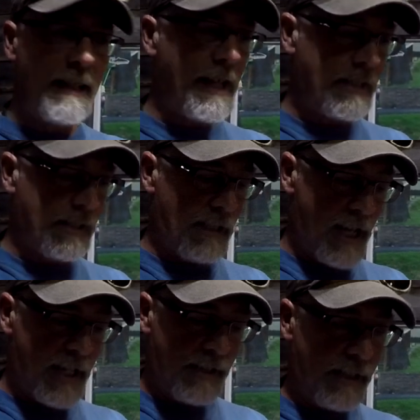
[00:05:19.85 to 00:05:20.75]
nice and
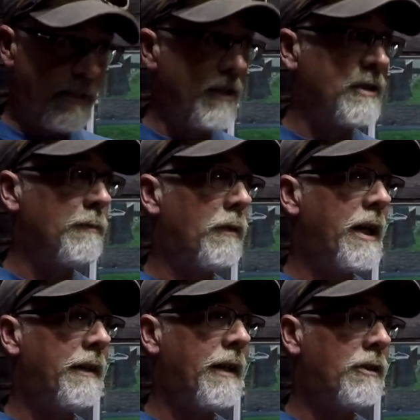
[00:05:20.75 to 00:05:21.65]
light, that it doesn't
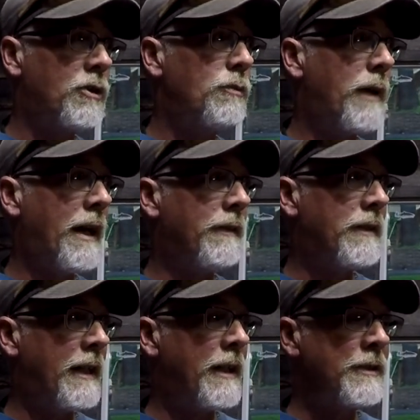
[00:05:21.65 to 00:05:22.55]
break that 2-pound
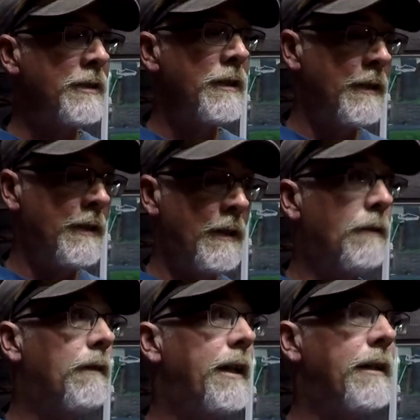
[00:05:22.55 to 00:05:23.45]
test.
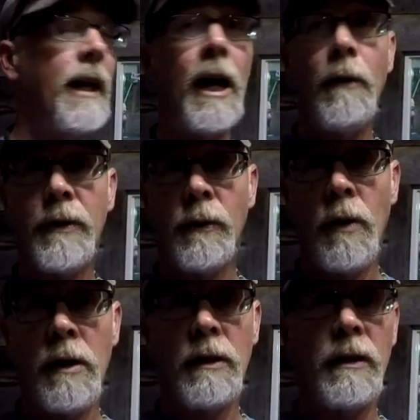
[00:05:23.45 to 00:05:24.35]
Right now, with the
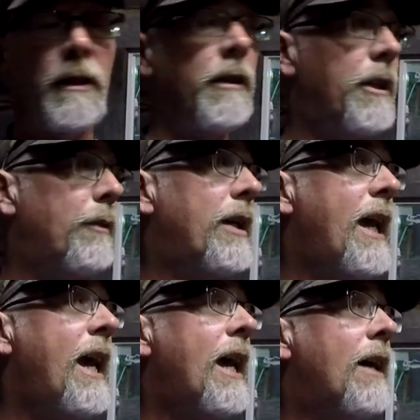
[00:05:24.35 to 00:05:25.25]
water clarity we
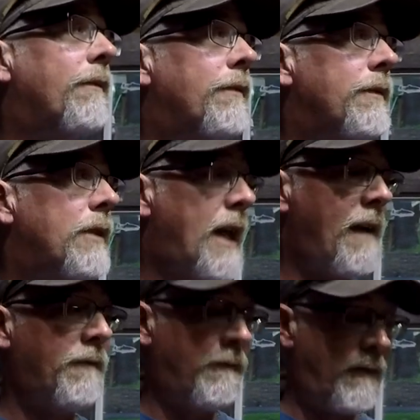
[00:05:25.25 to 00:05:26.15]
have, you
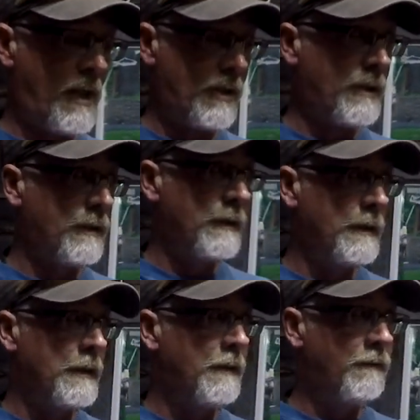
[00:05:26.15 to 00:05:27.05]
have to fish
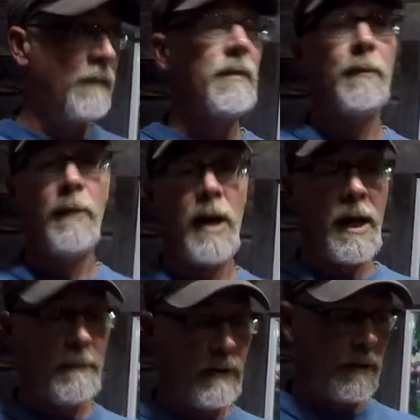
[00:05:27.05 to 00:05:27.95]
from the
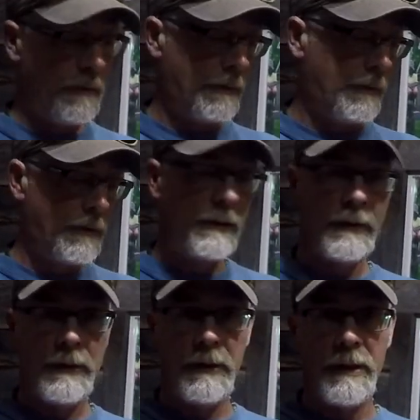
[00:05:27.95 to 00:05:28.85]
bobber
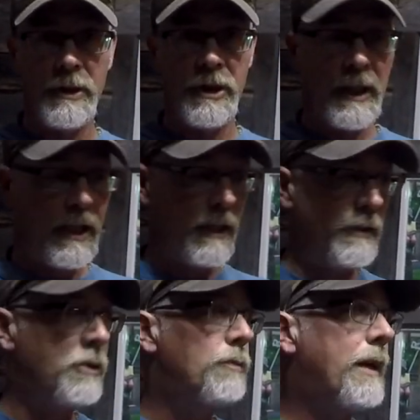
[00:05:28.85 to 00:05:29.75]
to the jig
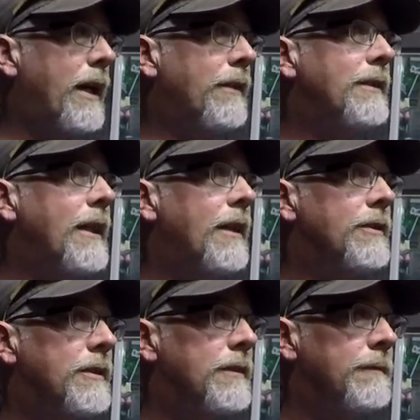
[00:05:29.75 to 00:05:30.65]
2-pound
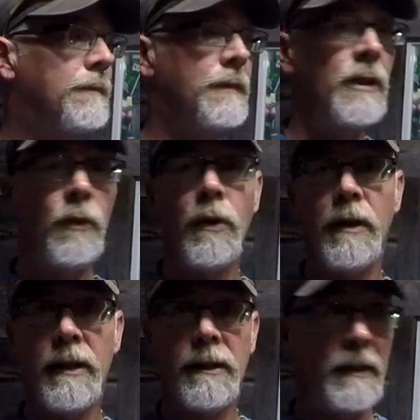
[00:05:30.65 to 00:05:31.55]
test in order
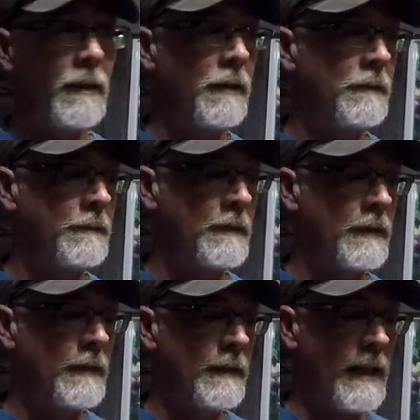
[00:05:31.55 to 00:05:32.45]
to
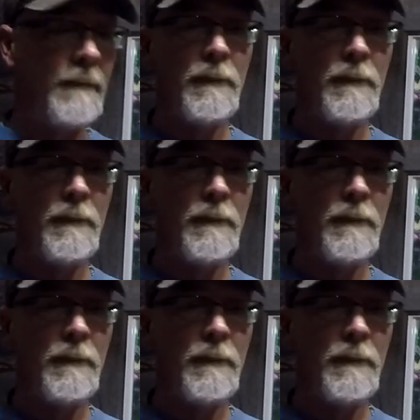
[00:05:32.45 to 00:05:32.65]
get